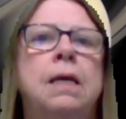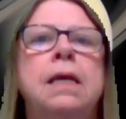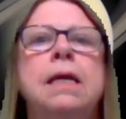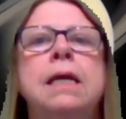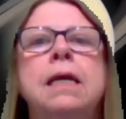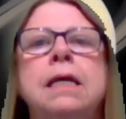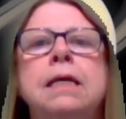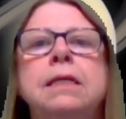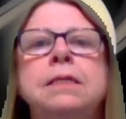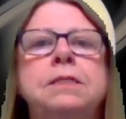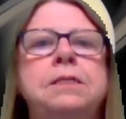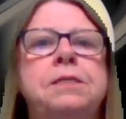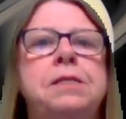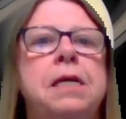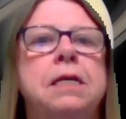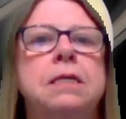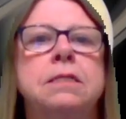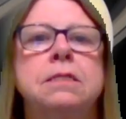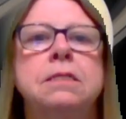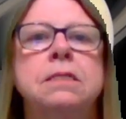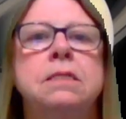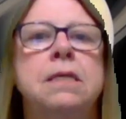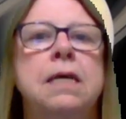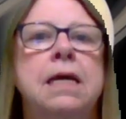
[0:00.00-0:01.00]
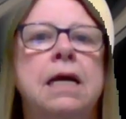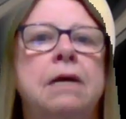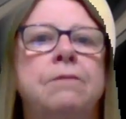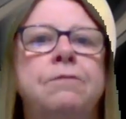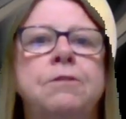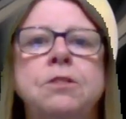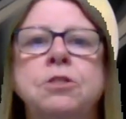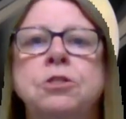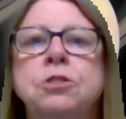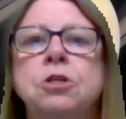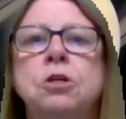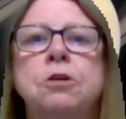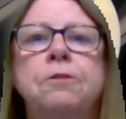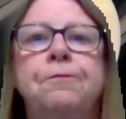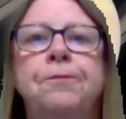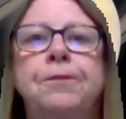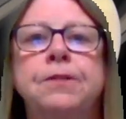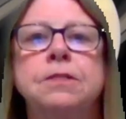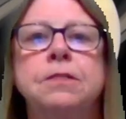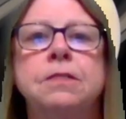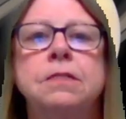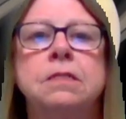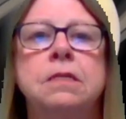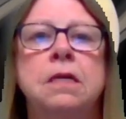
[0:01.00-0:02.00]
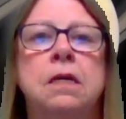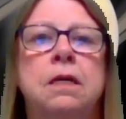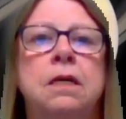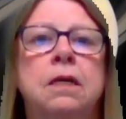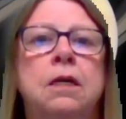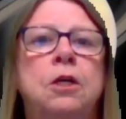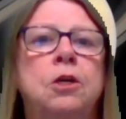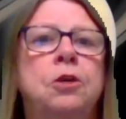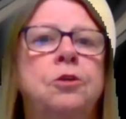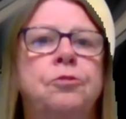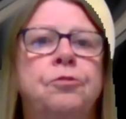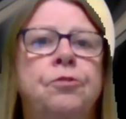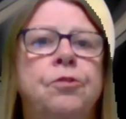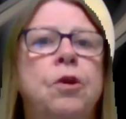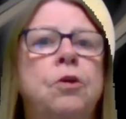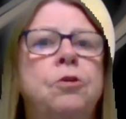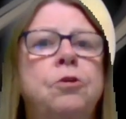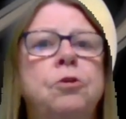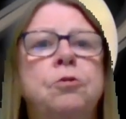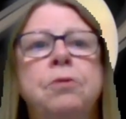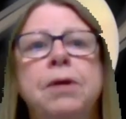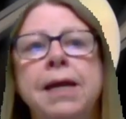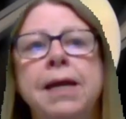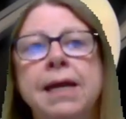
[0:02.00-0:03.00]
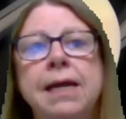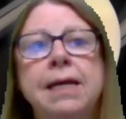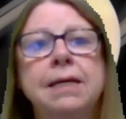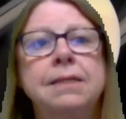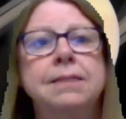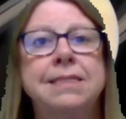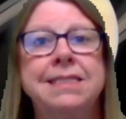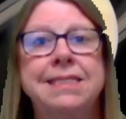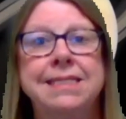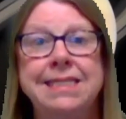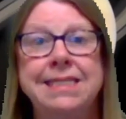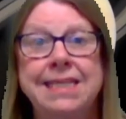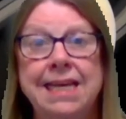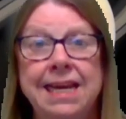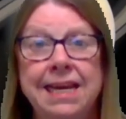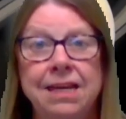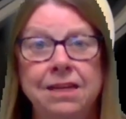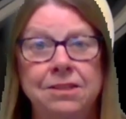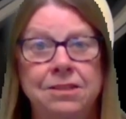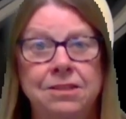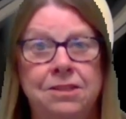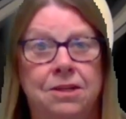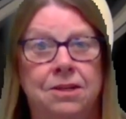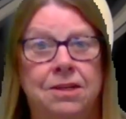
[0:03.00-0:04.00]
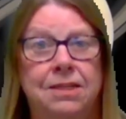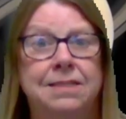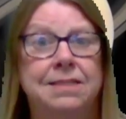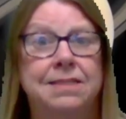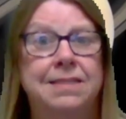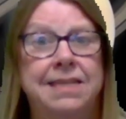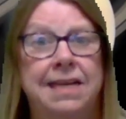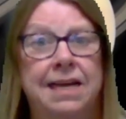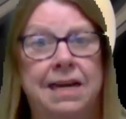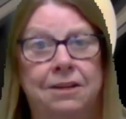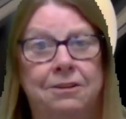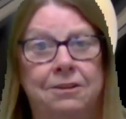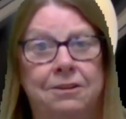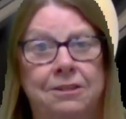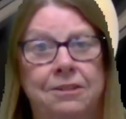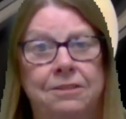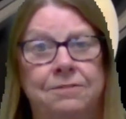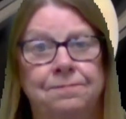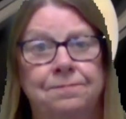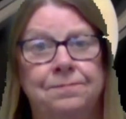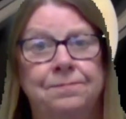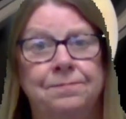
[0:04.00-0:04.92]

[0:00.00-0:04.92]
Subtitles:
It doesn't have a surface, so you can't stand on Saturn.